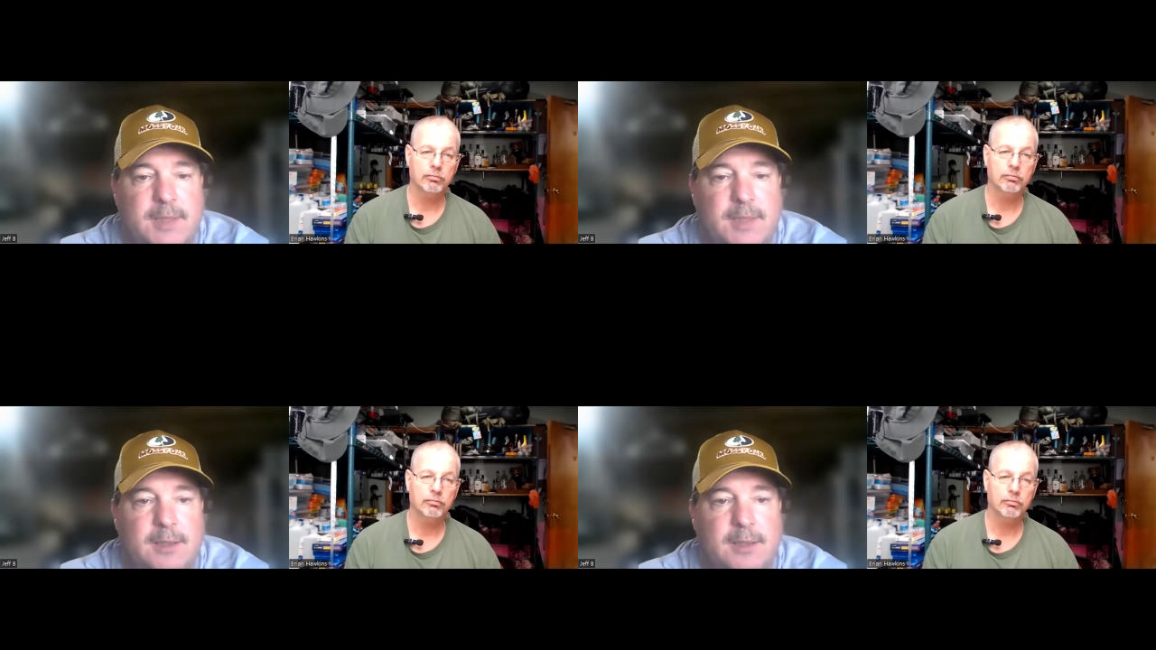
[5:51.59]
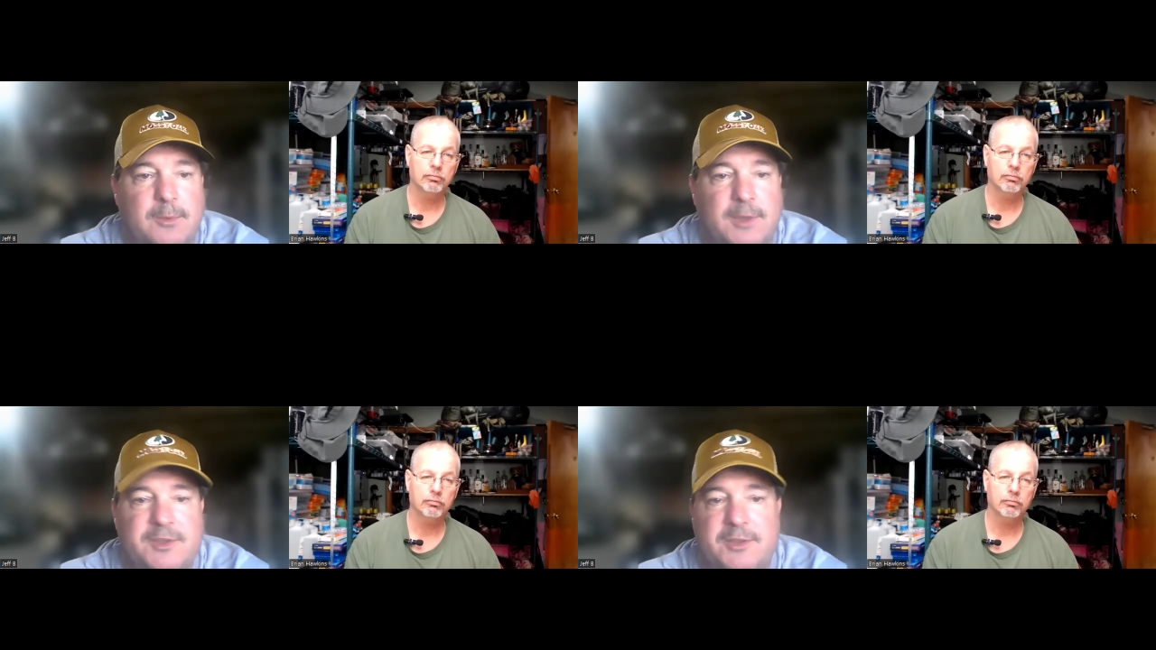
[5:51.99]
Speaker 1: You know,
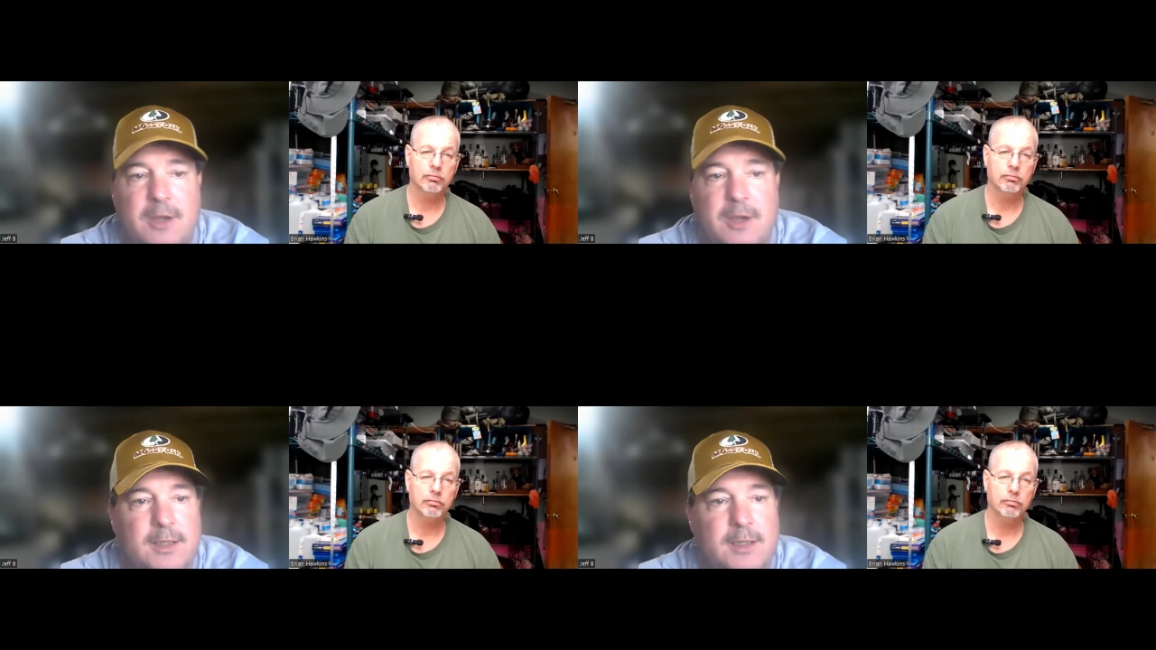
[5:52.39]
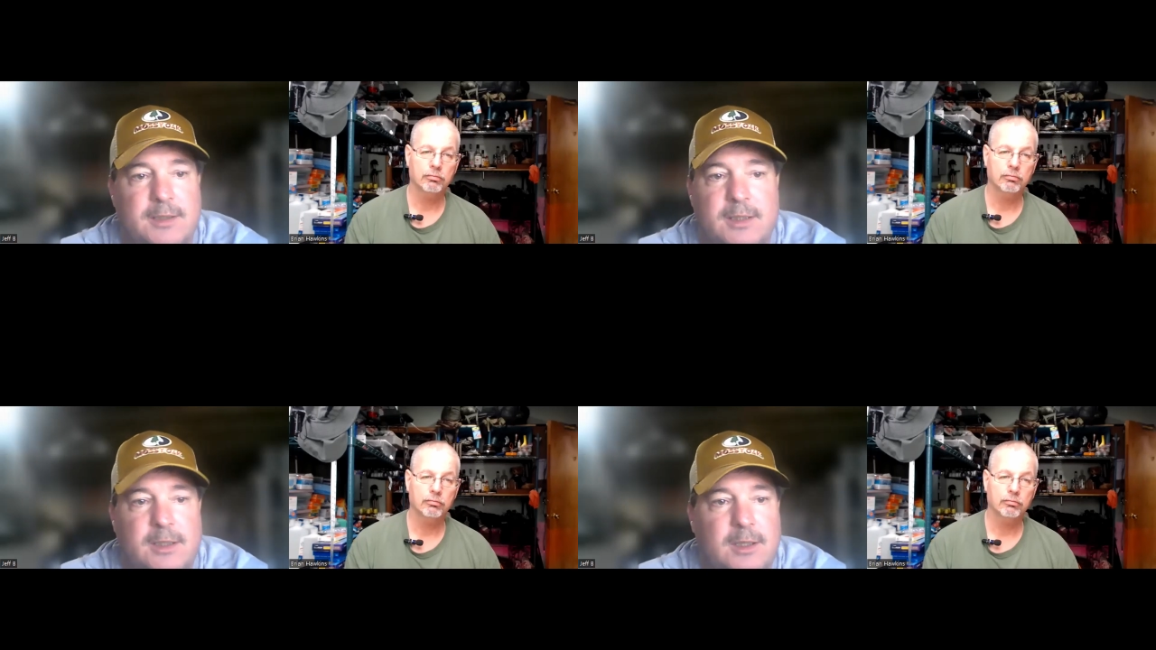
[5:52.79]
once it's gone,
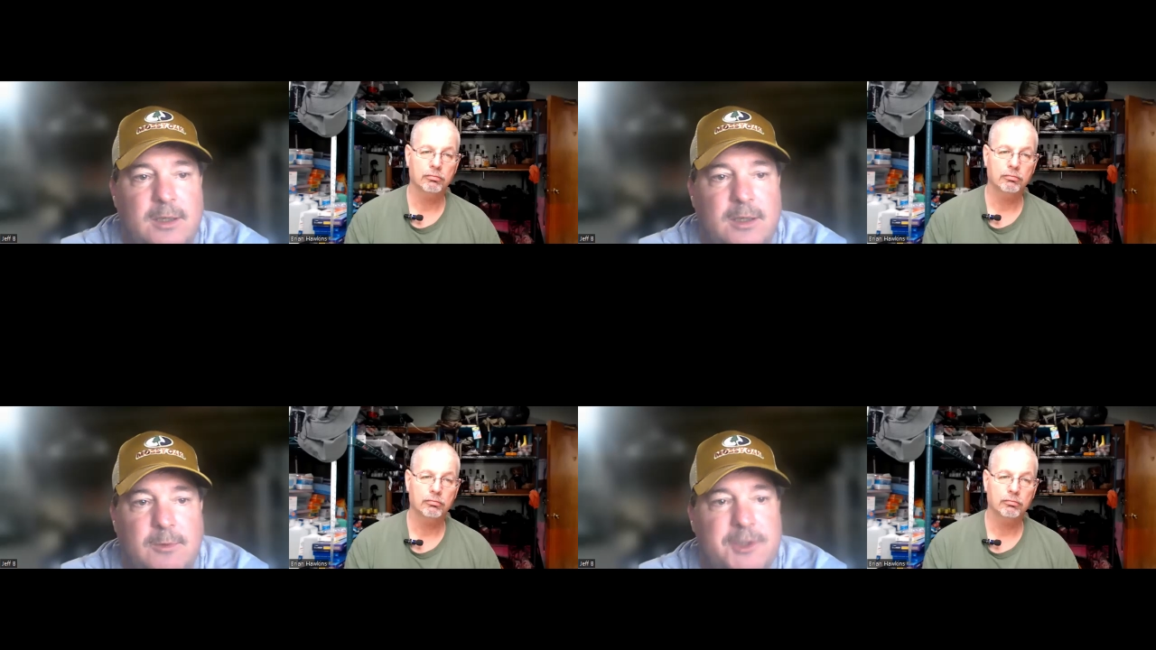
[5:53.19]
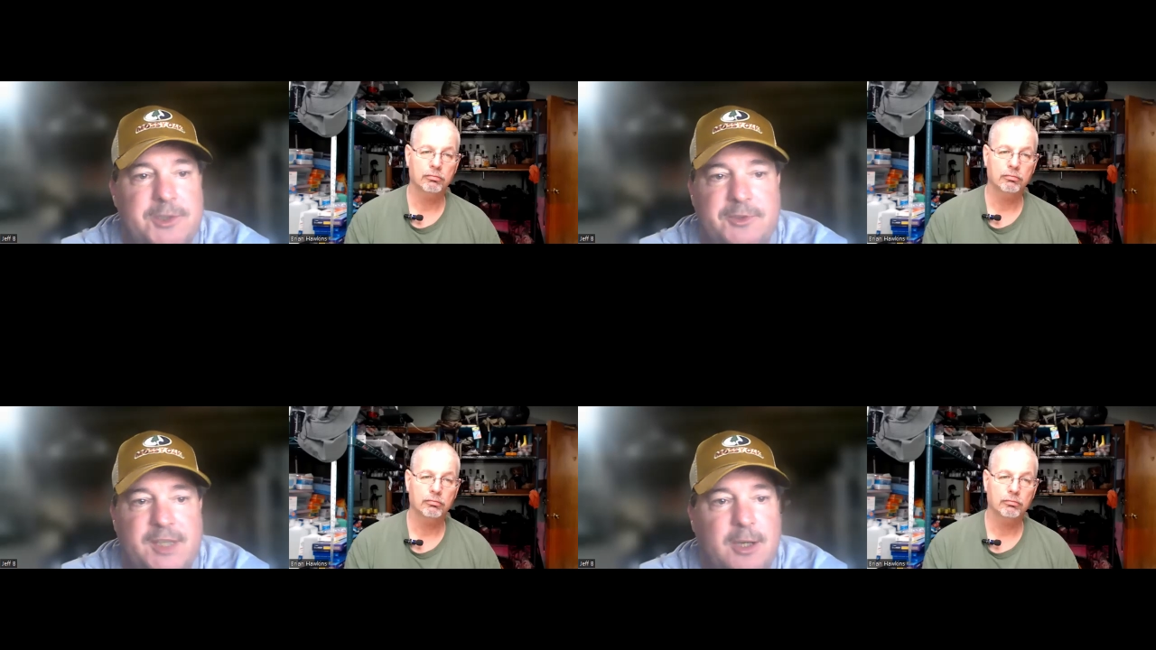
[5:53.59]
once
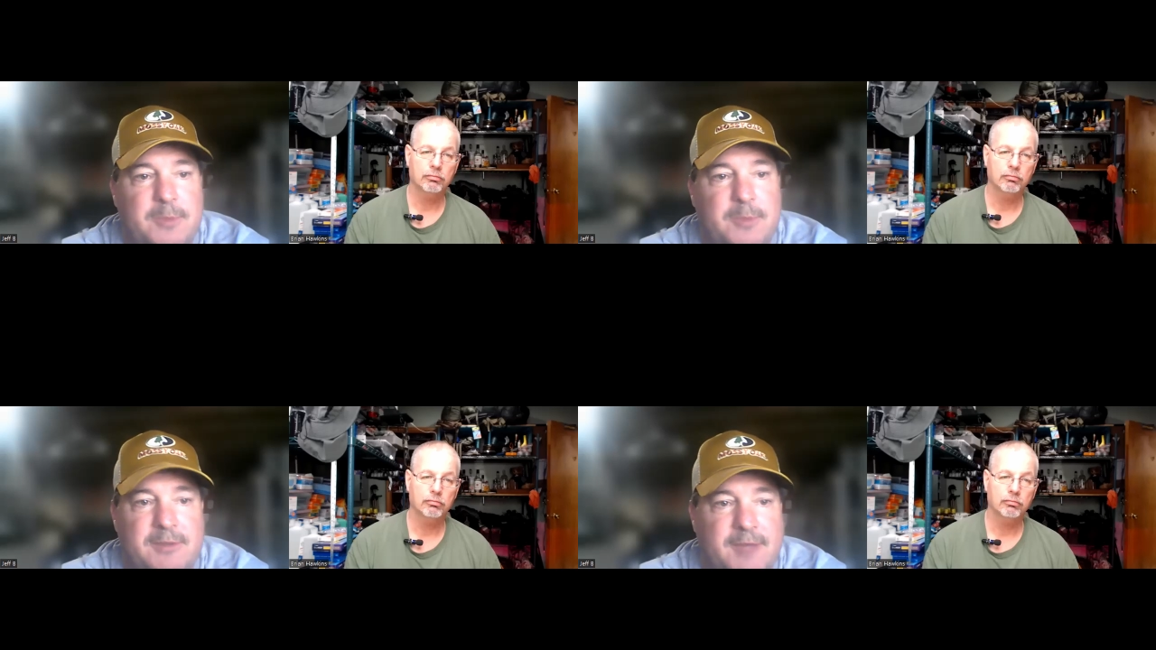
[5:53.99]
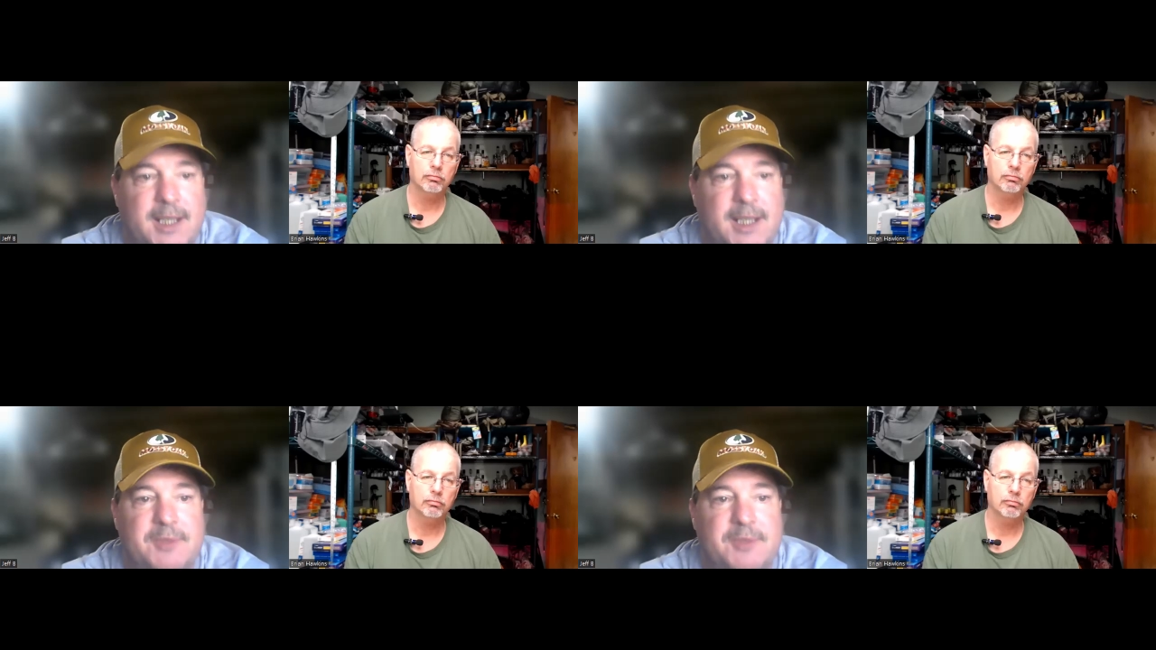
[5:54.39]
you see open
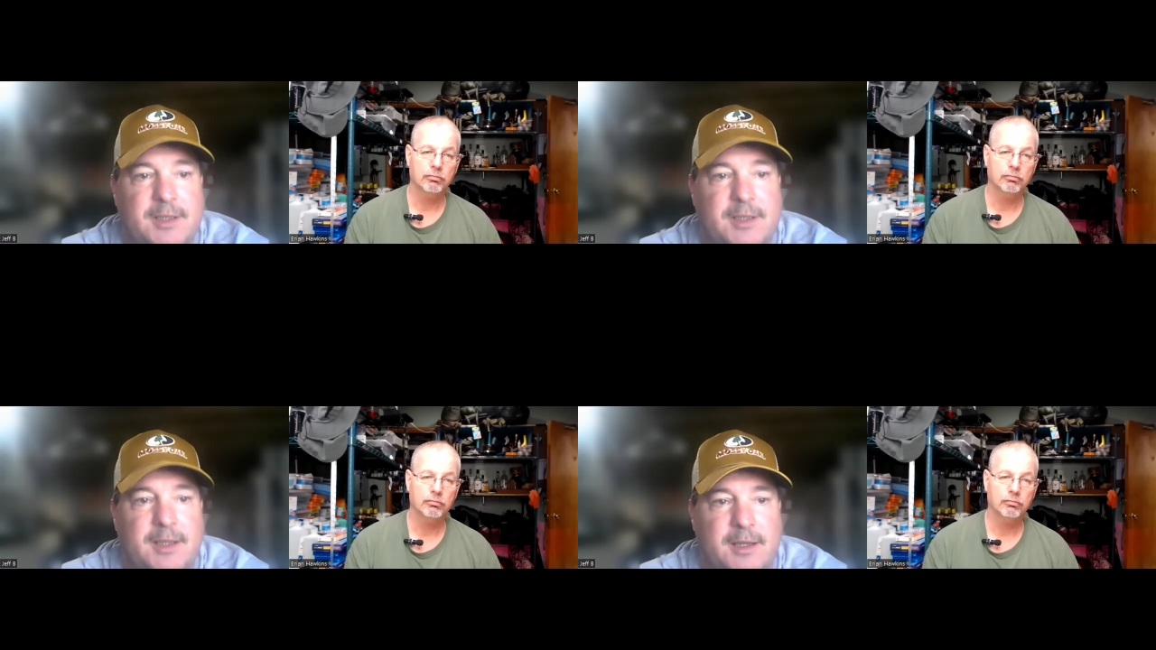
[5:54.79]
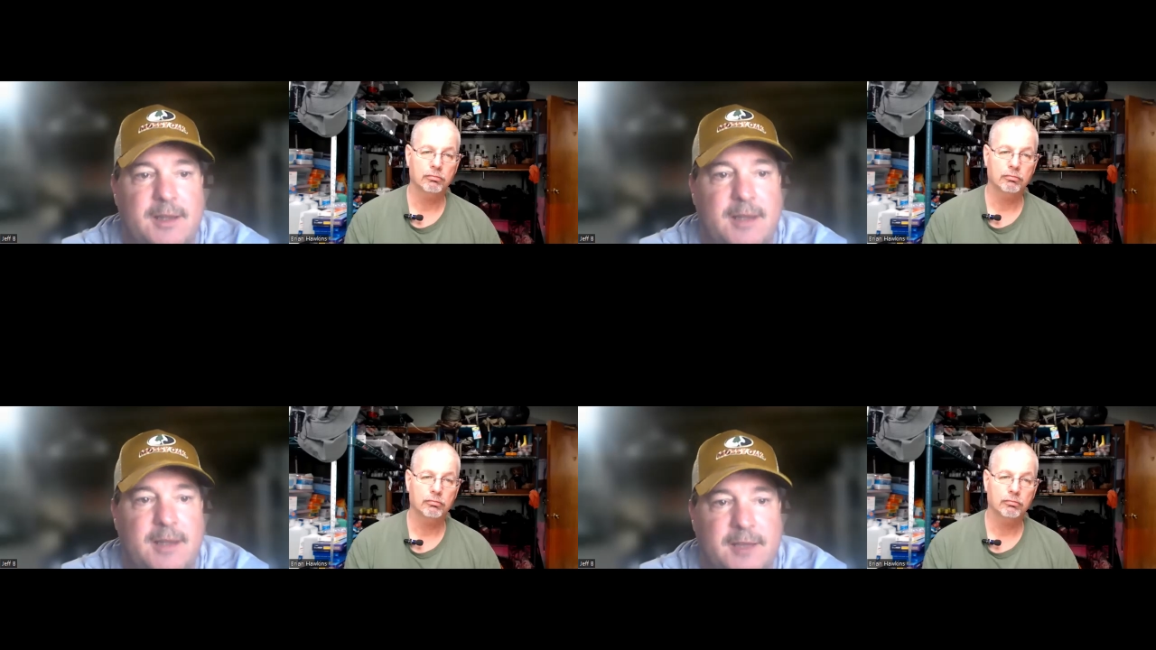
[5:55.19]
flames,
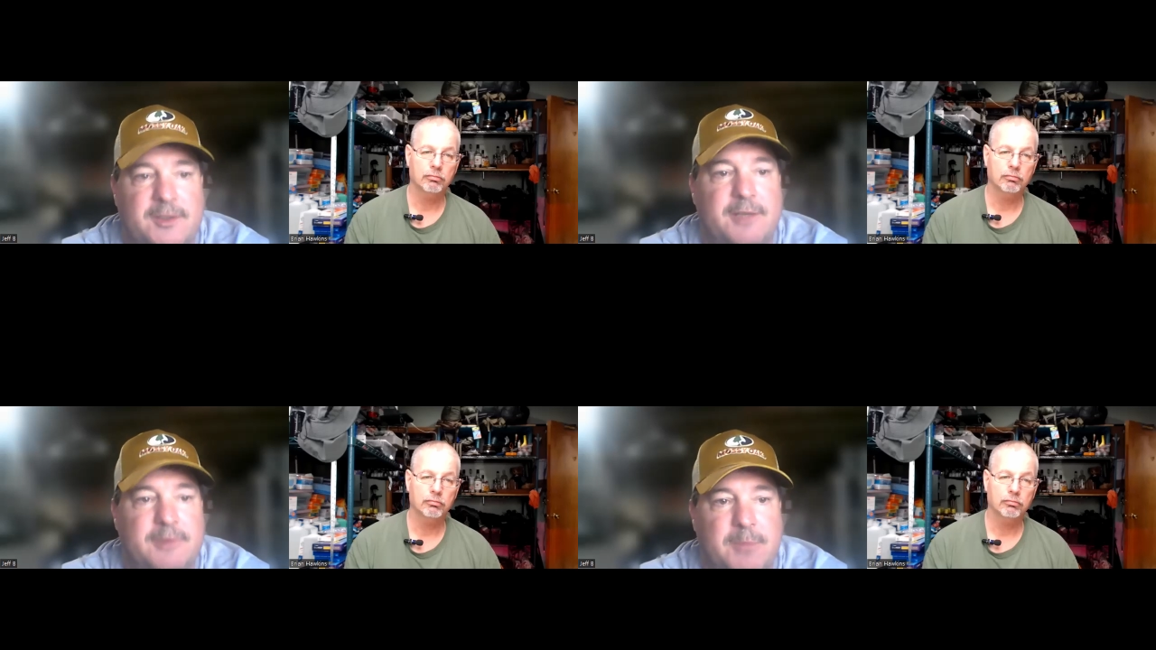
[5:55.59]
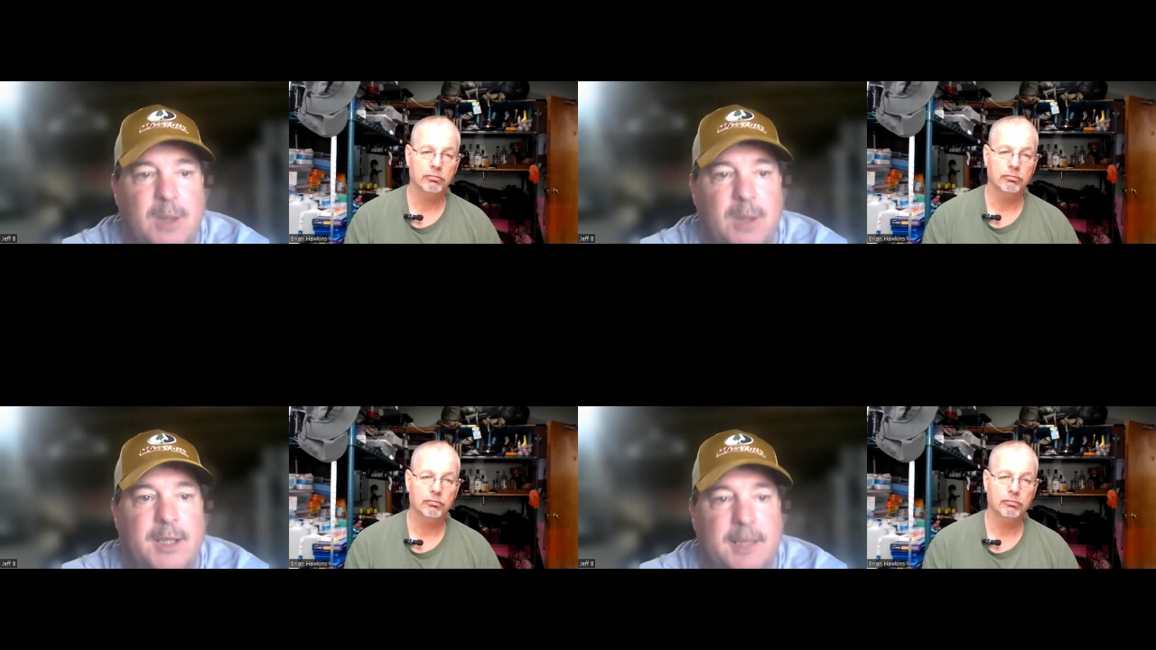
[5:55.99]
that's a different
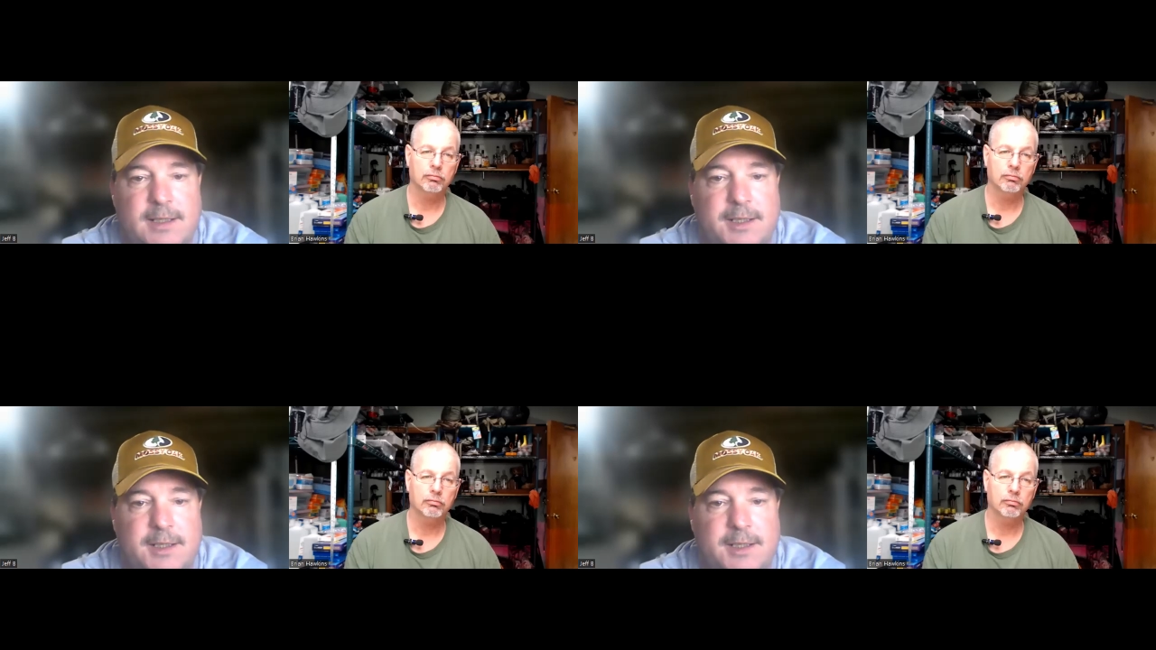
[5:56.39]
ballgame.